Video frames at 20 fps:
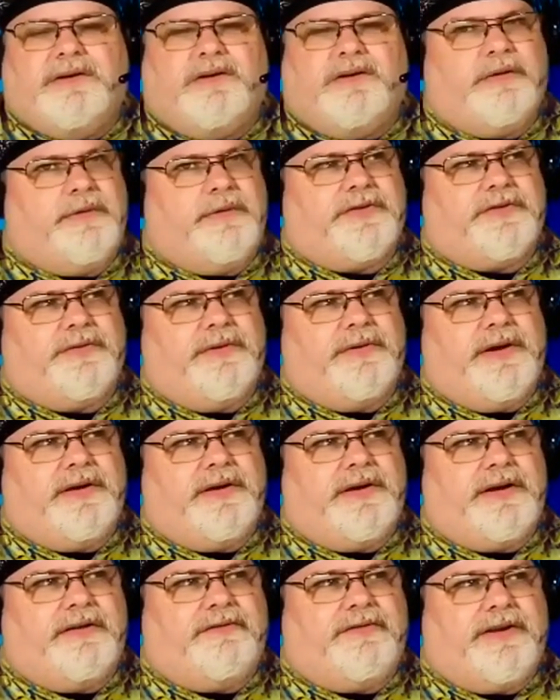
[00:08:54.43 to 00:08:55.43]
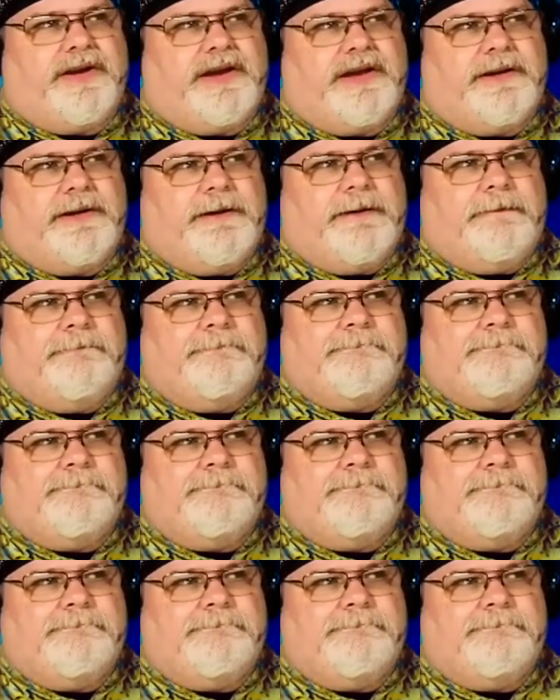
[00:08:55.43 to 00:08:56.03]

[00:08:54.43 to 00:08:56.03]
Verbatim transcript: or maybe 300, I forget now.